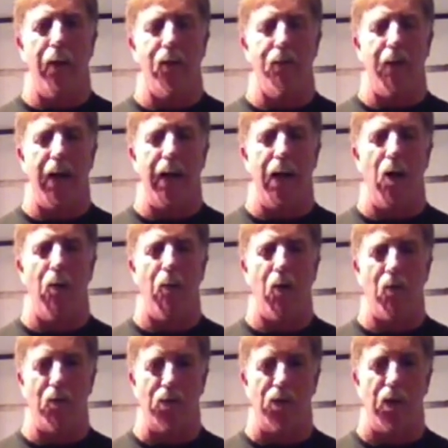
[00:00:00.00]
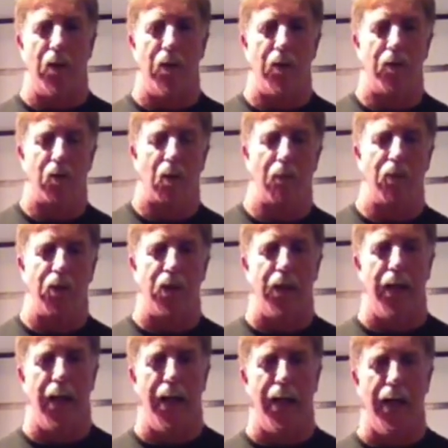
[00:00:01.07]
is my elbows. So I'm just
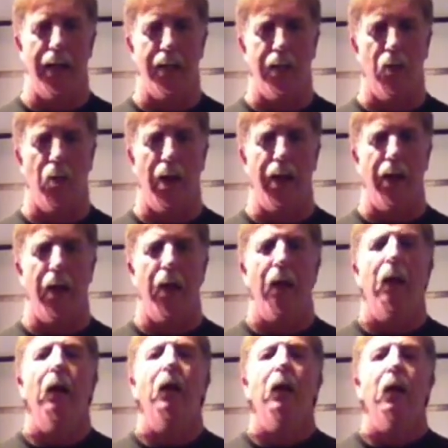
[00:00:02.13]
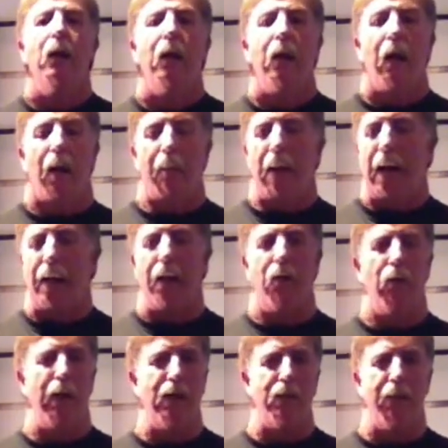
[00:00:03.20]
going to hang on to the weight. I'm not going
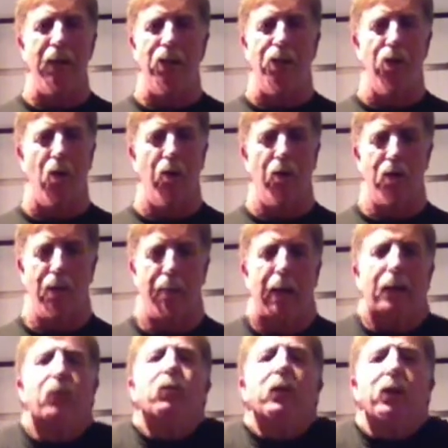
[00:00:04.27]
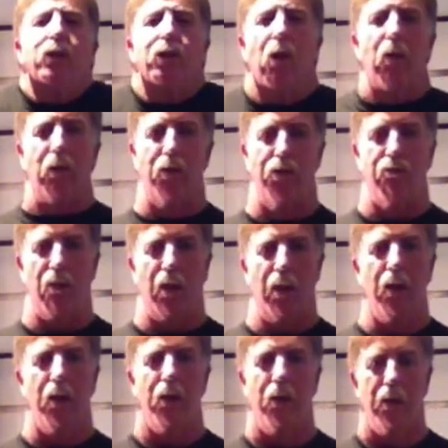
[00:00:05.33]
to raise my shoulders. I'm not doing a shoulder
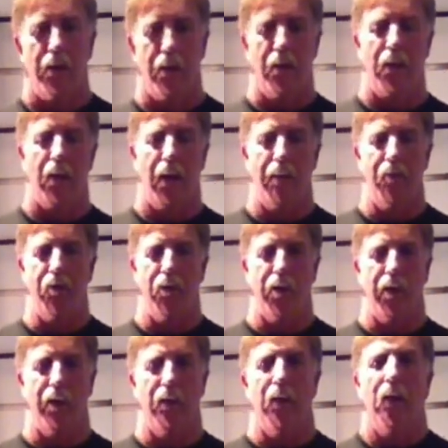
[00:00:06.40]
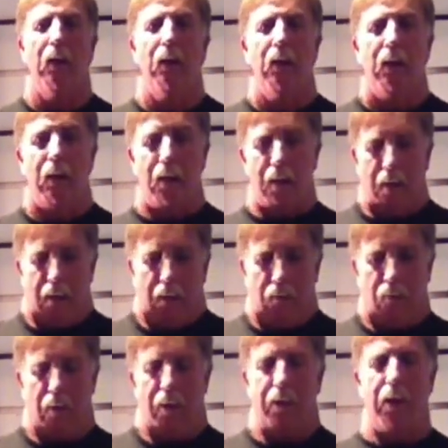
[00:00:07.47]
shrug. I'm doing a
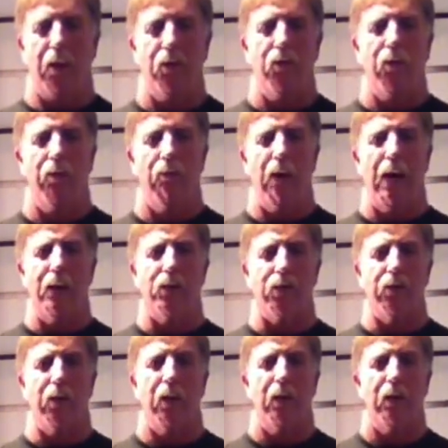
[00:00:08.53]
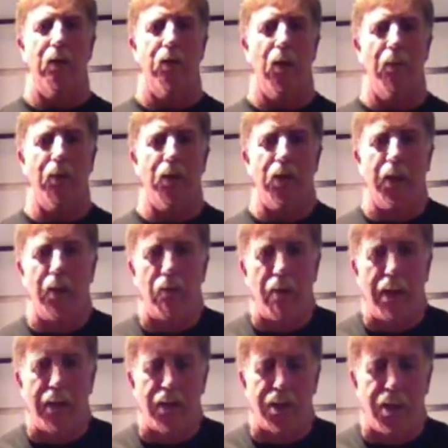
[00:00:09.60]
rear deltoid riser. So I'm just going to
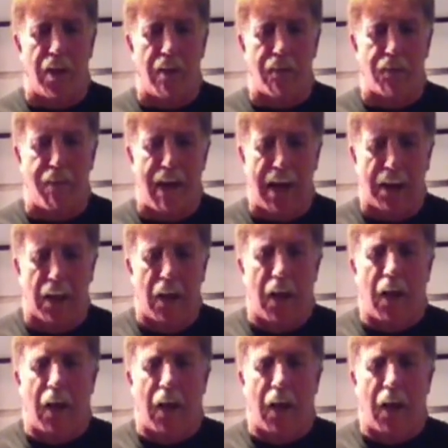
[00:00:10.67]
raise the arms back,